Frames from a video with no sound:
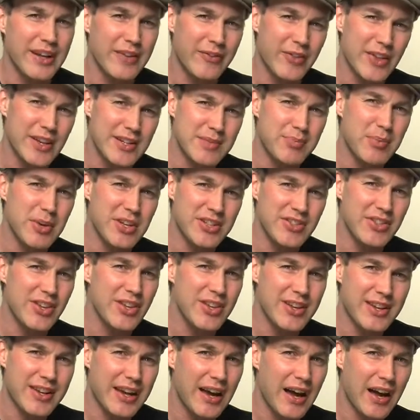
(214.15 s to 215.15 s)
If there's bits
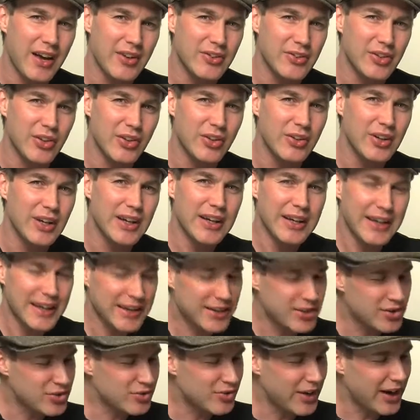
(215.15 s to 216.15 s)
that you can't do,
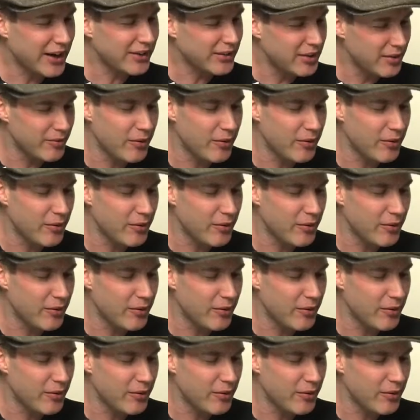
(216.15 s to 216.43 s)
extract